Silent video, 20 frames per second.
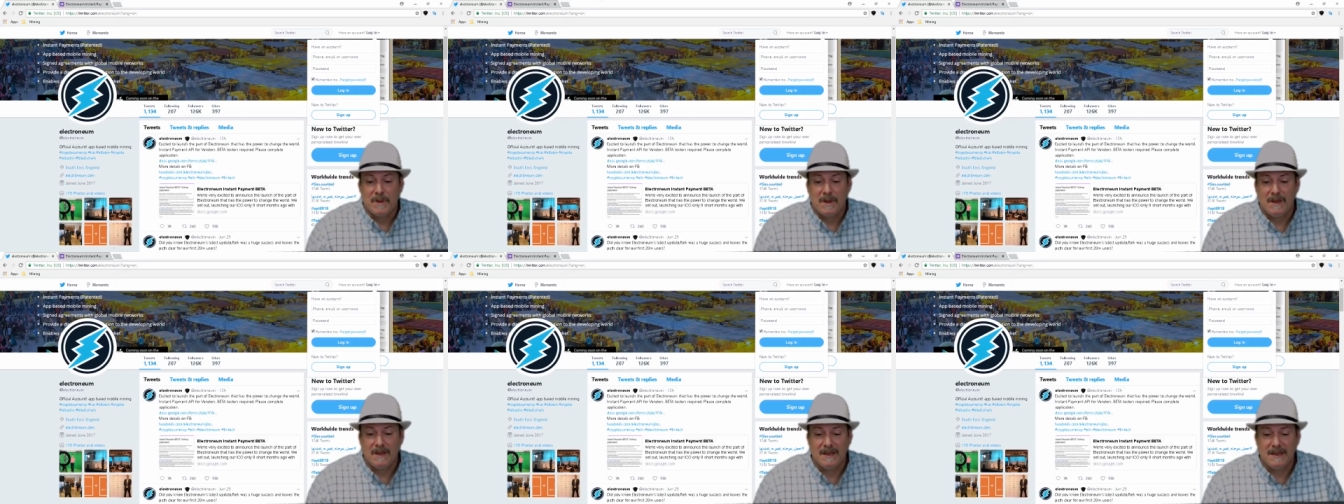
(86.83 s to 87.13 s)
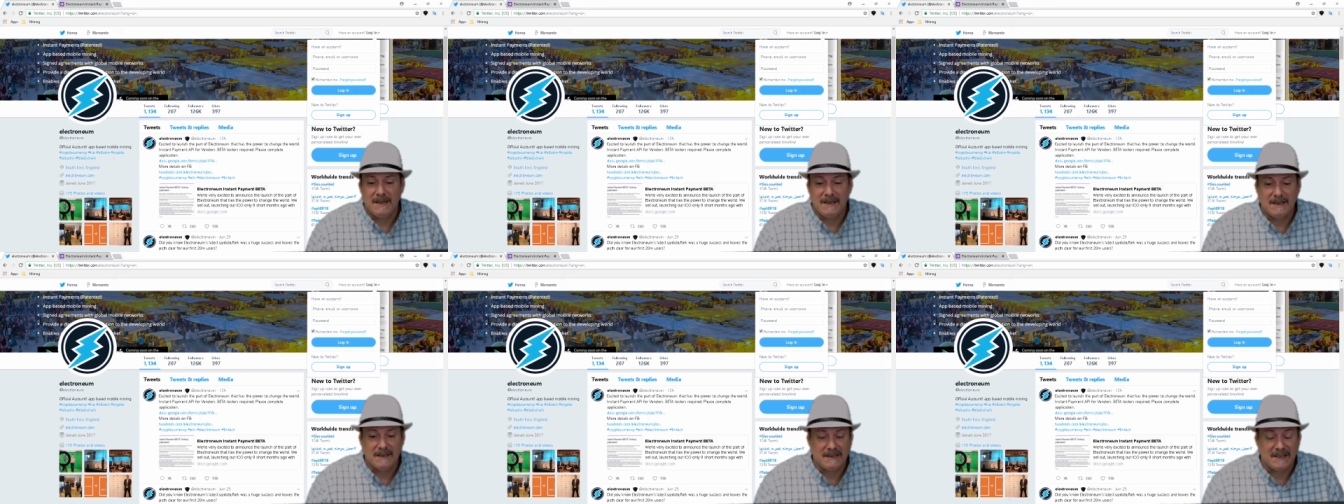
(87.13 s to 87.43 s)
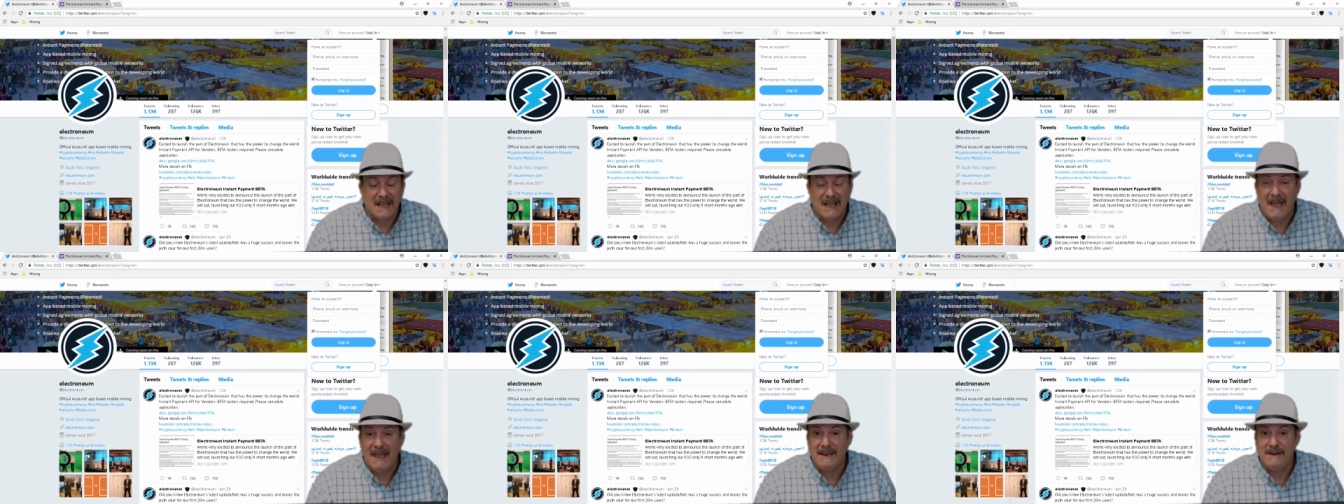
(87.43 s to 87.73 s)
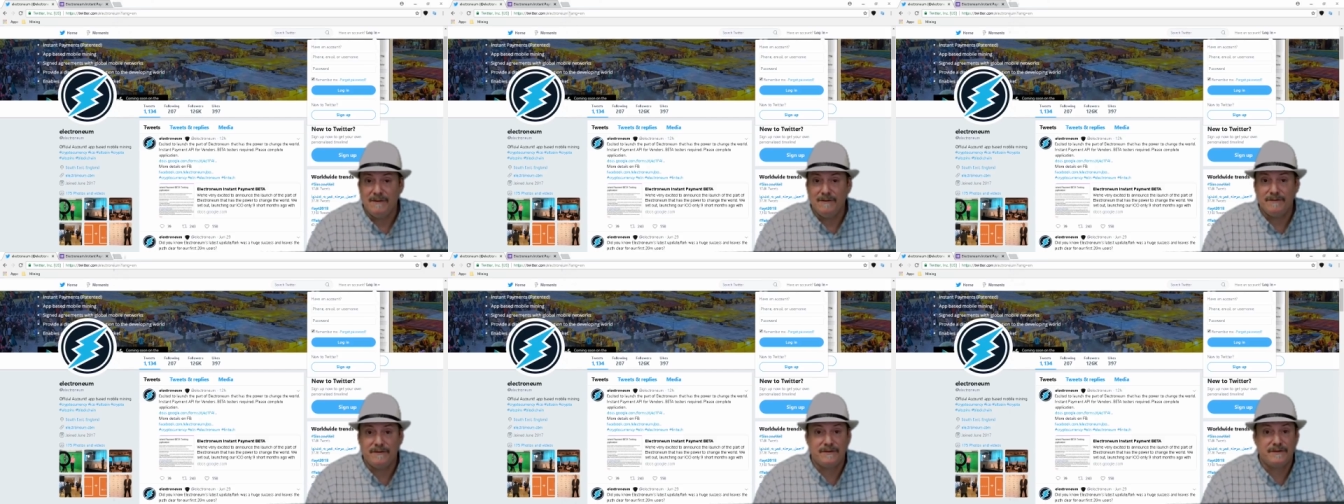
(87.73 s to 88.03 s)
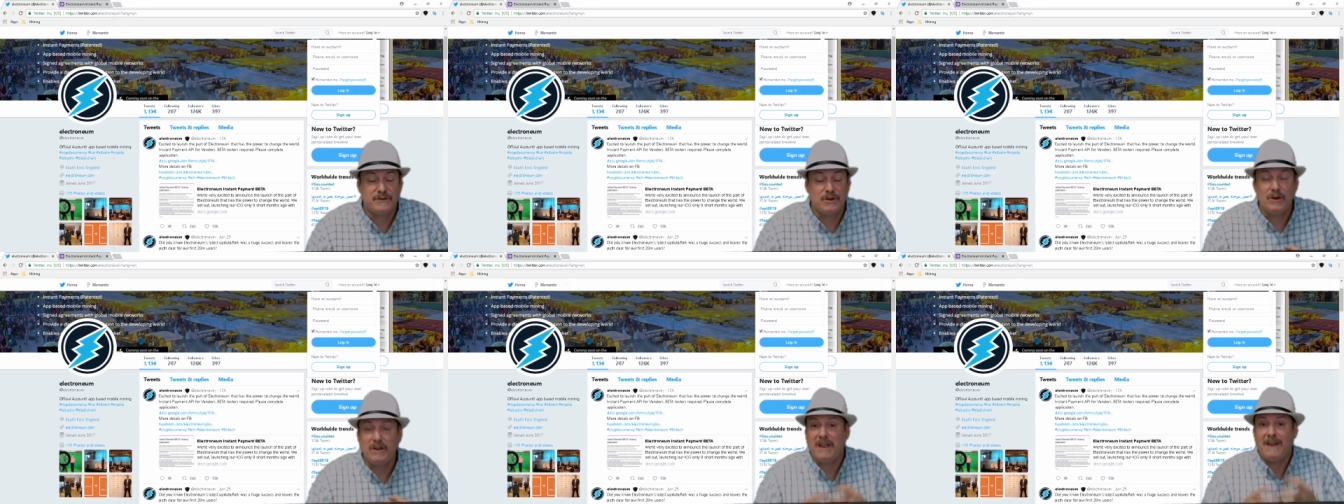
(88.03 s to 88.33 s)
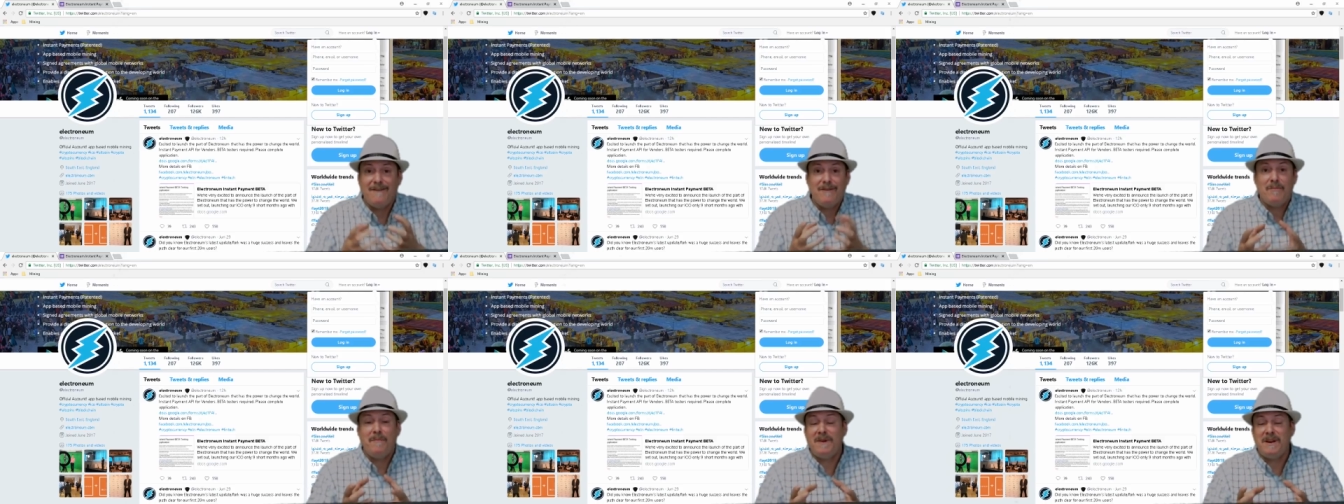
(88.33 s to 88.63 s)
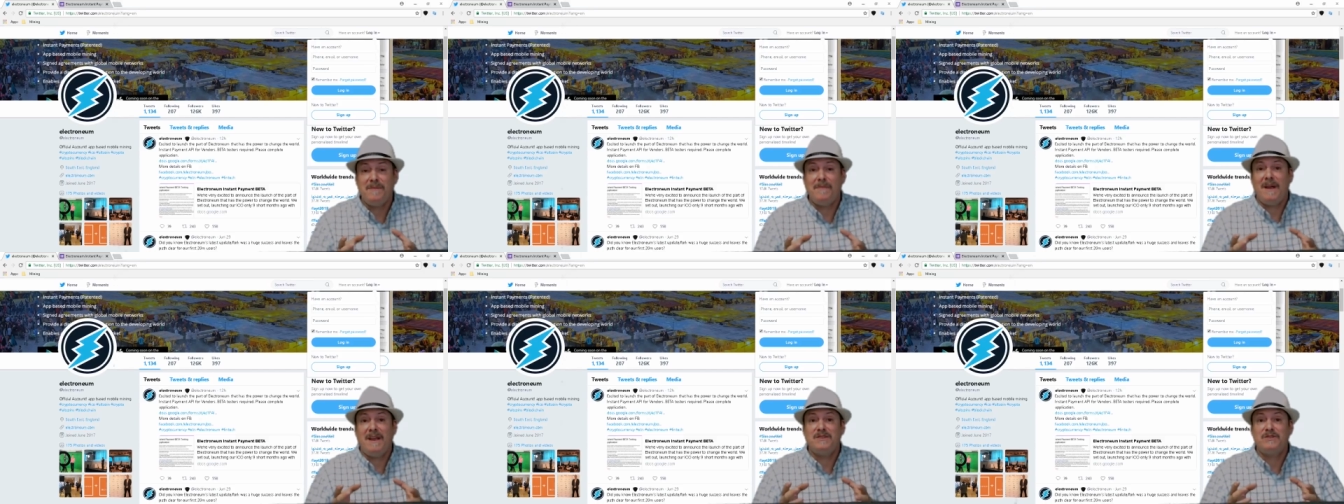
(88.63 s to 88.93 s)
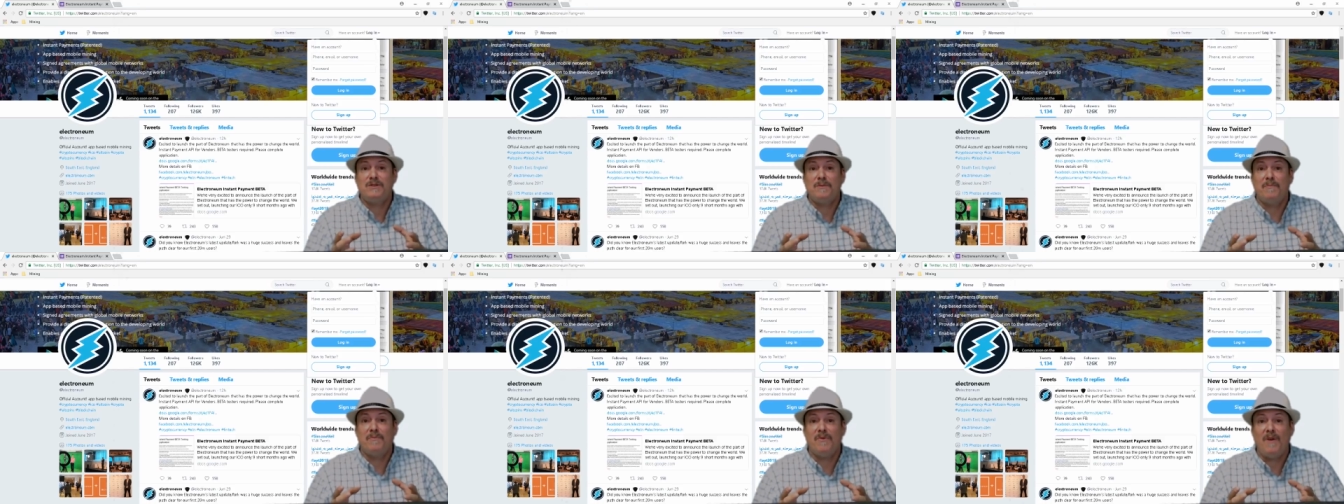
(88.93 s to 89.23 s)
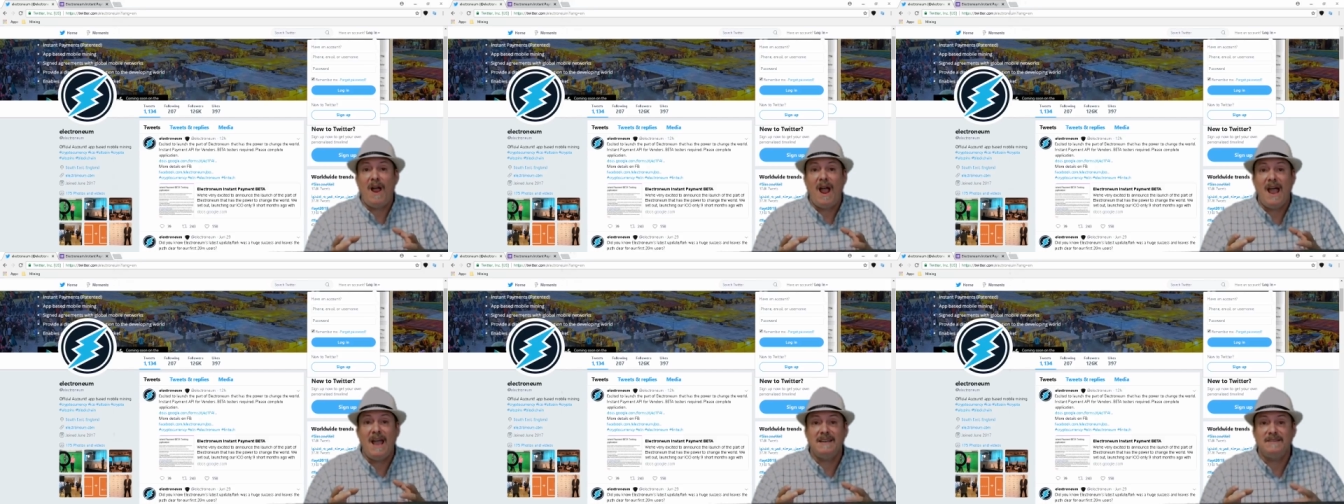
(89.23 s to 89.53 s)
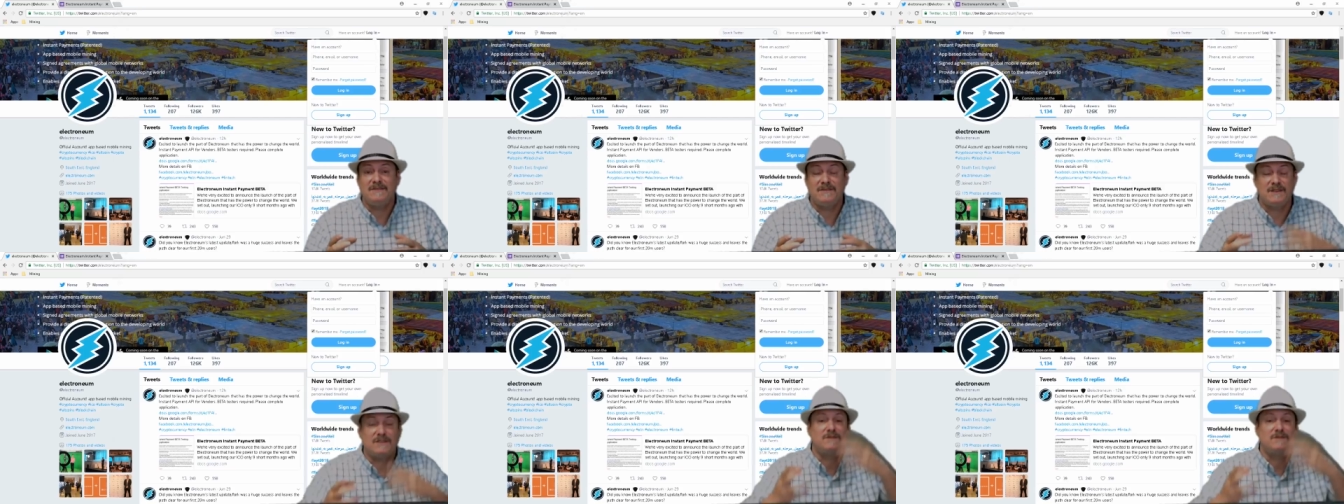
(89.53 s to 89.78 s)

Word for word: Uh, kind of took everybody by surprise,